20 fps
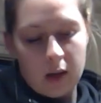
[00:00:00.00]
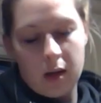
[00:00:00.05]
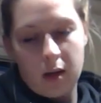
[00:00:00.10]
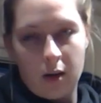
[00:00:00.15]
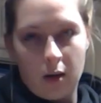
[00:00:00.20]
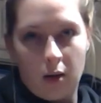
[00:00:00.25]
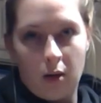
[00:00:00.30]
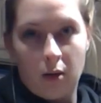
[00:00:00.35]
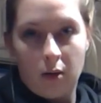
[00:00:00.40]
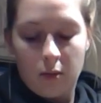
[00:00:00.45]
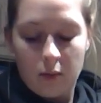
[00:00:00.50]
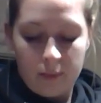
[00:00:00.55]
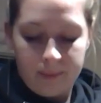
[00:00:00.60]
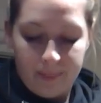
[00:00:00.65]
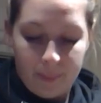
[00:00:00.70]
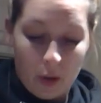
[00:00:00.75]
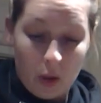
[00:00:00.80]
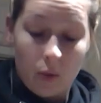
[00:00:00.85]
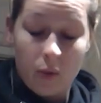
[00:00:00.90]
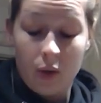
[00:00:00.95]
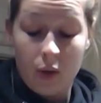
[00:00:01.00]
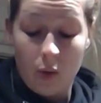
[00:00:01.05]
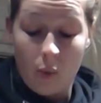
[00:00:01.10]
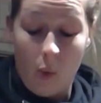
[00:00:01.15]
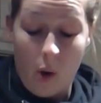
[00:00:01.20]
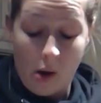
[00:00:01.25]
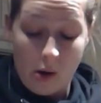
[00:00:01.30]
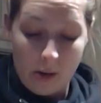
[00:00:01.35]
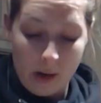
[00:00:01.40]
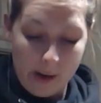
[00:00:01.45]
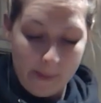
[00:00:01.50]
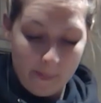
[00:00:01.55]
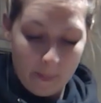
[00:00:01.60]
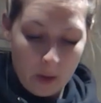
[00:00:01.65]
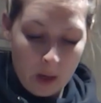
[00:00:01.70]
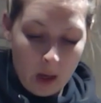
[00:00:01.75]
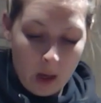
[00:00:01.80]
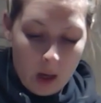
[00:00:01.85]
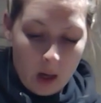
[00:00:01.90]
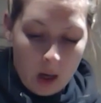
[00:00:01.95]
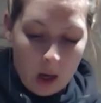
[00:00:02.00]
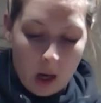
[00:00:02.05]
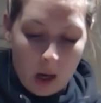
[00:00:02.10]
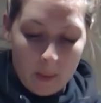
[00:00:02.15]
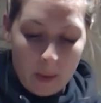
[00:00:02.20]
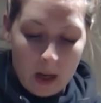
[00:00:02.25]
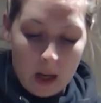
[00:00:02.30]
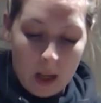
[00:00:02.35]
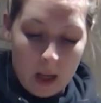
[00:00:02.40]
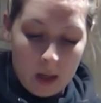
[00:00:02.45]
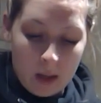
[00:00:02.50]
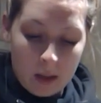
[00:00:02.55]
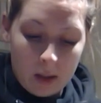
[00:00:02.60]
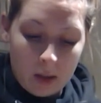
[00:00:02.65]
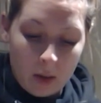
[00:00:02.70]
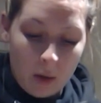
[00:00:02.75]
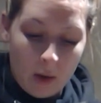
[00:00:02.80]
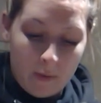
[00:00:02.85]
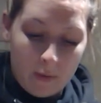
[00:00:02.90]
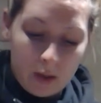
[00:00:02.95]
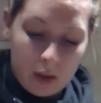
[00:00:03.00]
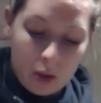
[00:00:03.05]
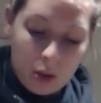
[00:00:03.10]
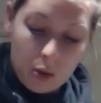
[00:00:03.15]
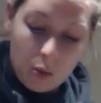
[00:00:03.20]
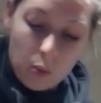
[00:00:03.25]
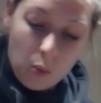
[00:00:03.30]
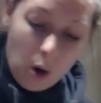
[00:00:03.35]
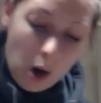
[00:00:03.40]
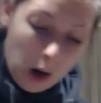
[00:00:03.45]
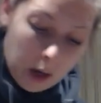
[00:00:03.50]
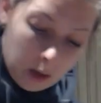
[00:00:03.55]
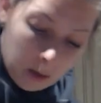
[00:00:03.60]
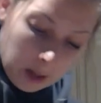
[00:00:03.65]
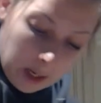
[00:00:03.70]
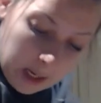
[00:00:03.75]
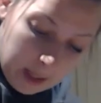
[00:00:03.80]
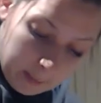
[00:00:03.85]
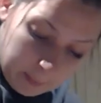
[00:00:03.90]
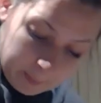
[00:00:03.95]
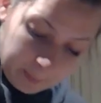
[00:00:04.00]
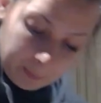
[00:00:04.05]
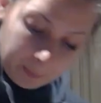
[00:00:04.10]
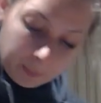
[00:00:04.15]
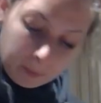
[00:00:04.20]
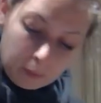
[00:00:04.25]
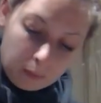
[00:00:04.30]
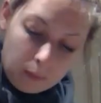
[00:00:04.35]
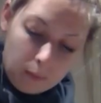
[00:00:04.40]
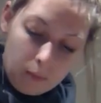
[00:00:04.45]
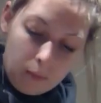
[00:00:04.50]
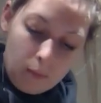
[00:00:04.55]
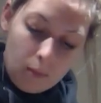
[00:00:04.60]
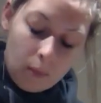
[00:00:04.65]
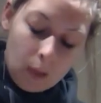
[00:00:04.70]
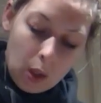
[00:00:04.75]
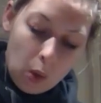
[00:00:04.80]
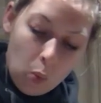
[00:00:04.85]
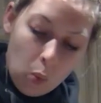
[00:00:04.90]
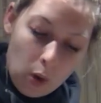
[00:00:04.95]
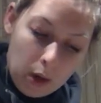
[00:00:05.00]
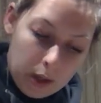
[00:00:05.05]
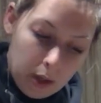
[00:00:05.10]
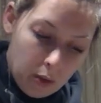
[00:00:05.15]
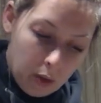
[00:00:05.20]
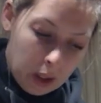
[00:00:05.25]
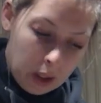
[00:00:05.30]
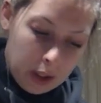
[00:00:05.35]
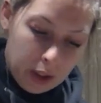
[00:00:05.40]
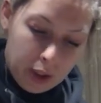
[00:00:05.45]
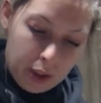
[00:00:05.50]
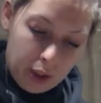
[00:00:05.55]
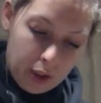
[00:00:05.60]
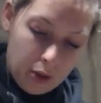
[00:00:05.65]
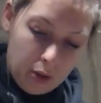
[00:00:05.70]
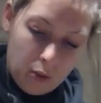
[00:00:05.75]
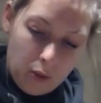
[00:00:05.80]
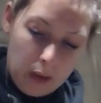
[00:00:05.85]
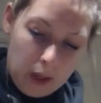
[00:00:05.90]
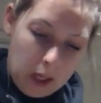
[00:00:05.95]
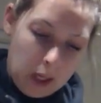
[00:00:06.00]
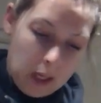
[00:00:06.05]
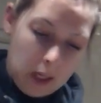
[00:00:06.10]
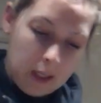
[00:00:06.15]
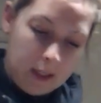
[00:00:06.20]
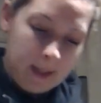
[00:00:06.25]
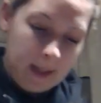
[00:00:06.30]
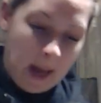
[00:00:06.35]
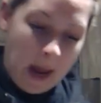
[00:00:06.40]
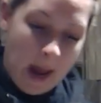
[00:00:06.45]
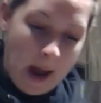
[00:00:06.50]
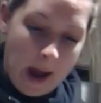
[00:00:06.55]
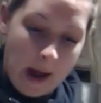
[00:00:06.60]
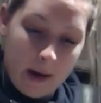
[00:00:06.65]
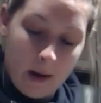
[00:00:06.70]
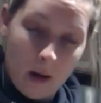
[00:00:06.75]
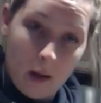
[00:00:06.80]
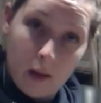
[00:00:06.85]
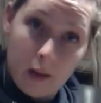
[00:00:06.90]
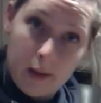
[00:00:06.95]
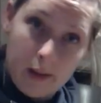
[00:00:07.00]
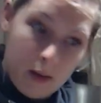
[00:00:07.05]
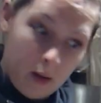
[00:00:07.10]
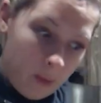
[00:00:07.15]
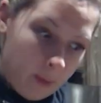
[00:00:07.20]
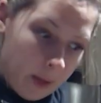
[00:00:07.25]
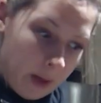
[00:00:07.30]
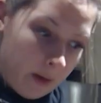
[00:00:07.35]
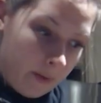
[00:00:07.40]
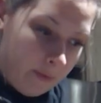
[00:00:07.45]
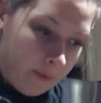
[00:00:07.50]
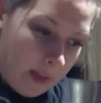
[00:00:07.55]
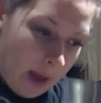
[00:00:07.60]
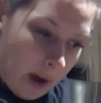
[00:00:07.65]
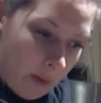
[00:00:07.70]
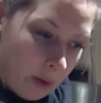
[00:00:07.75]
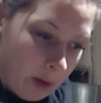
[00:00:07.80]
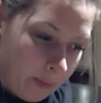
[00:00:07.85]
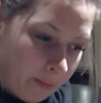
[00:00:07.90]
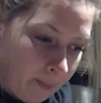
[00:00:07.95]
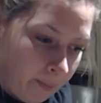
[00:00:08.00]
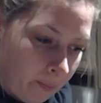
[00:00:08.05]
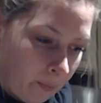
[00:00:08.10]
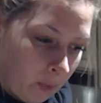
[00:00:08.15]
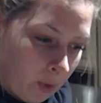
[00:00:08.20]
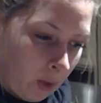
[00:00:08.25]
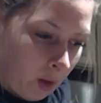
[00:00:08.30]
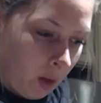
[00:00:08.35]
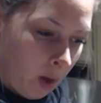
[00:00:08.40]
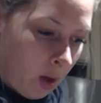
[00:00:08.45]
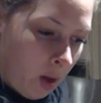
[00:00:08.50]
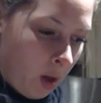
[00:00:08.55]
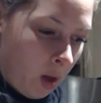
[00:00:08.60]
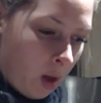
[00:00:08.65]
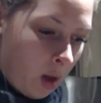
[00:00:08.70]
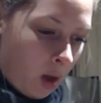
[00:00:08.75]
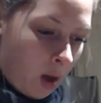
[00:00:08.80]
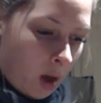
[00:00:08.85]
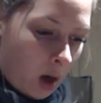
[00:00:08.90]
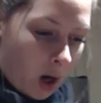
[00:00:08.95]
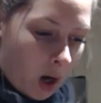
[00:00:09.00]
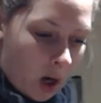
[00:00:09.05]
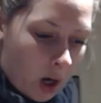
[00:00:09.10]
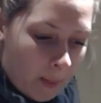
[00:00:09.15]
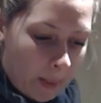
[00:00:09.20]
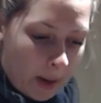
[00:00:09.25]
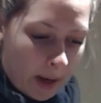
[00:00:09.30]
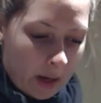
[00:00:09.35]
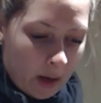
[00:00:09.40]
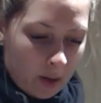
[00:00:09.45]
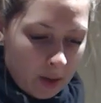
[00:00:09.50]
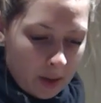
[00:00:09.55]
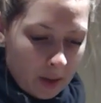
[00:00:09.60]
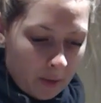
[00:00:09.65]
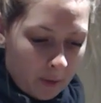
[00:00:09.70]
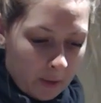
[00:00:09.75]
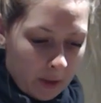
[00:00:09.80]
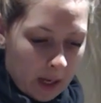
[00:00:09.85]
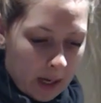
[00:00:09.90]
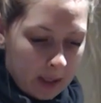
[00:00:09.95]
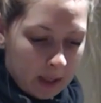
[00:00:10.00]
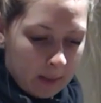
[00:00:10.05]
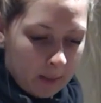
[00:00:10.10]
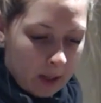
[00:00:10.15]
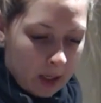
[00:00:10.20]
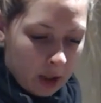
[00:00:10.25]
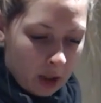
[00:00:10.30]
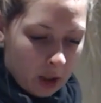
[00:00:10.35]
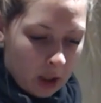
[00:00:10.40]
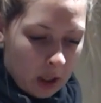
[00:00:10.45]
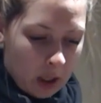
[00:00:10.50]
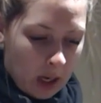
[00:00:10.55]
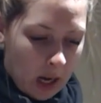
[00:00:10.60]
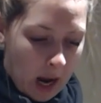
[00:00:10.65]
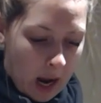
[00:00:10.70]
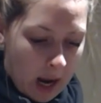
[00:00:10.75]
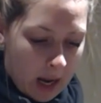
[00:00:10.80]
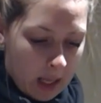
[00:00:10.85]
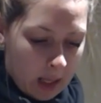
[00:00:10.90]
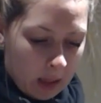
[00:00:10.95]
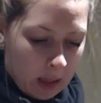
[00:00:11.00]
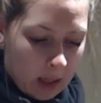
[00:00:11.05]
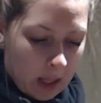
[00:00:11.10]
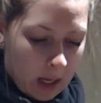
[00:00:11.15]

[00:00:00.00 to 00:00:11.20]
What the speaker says: it'll go too watery. And then so if it's too watery, what you can do is add a little bit of flour. I also forgot to mention I